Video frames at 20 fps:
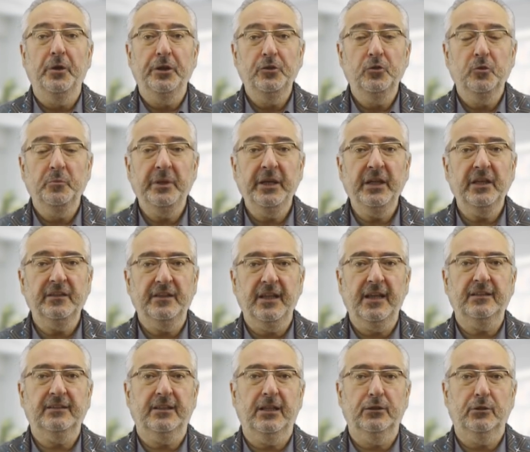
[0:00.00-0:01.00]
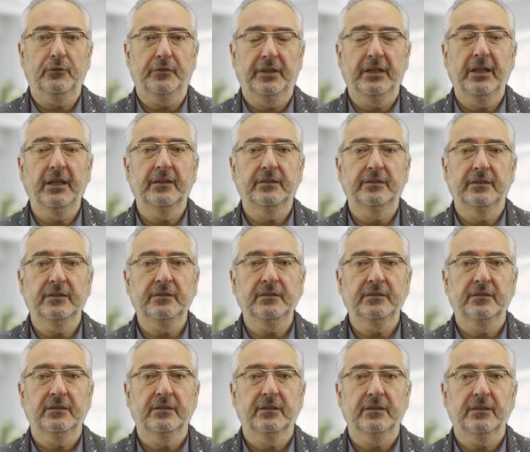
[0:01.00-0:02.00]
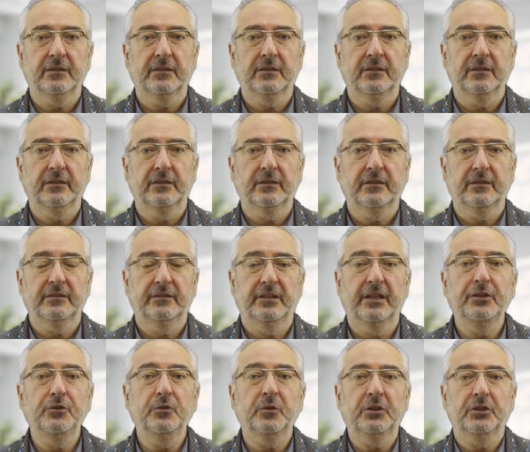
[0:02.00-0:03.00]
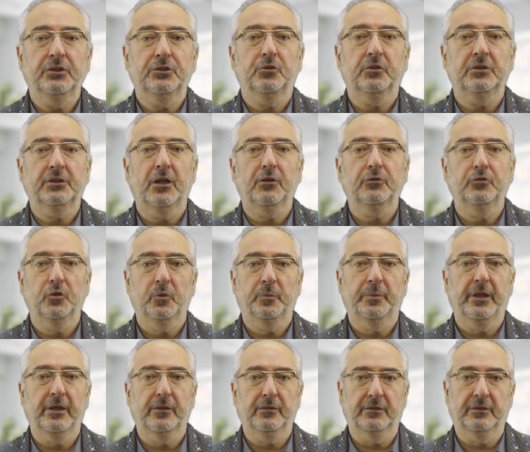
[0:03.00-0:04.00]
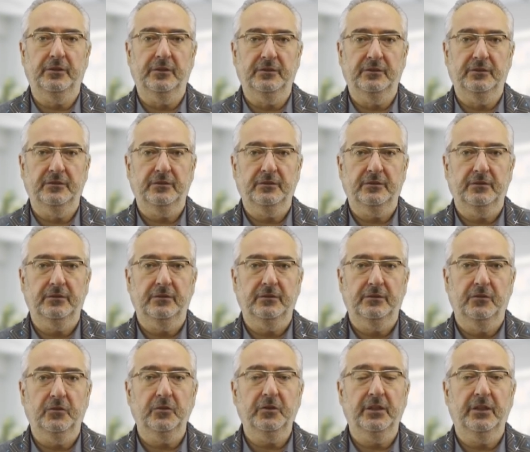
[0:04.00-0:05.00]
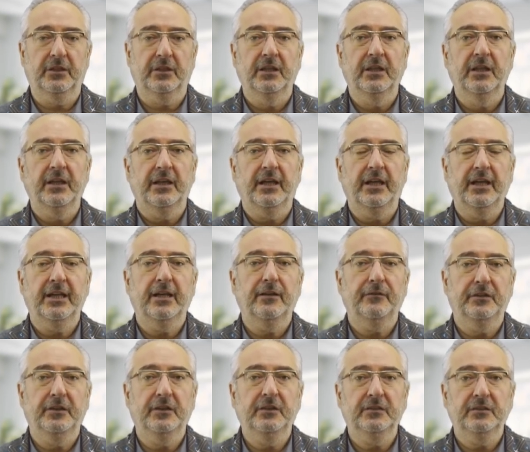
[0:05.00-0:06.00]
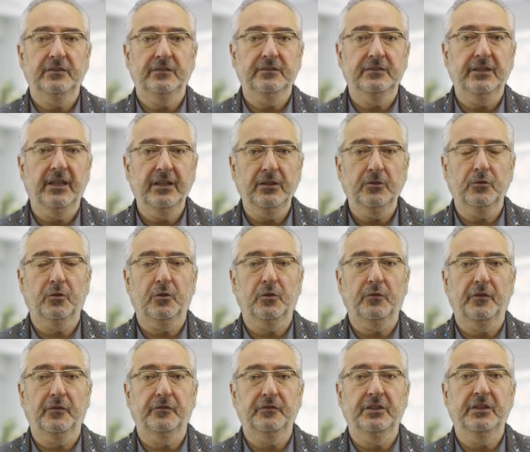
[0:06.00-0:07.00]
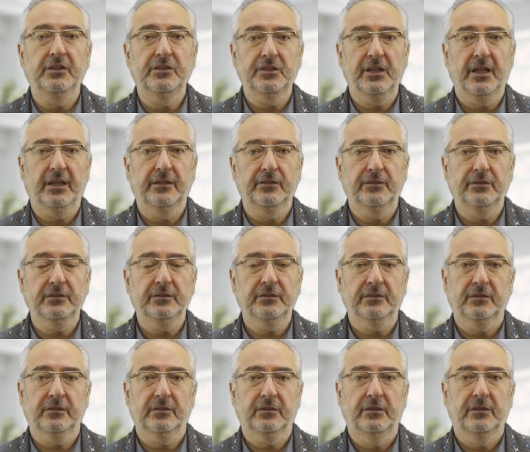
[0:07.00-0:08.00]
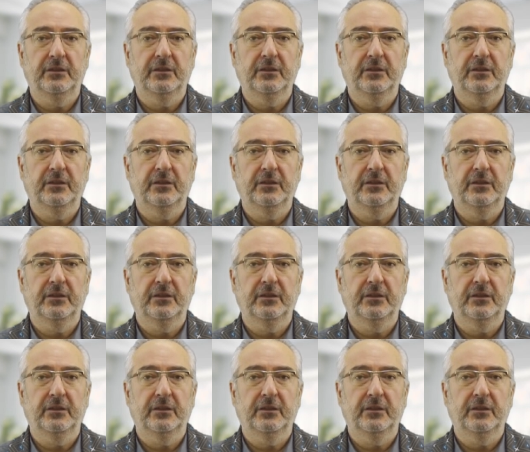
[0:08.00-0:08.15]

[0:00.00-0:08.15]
When you make that kind of analysis, then you can sort out your priorities. Okay, I have these 10 or 15 challenges,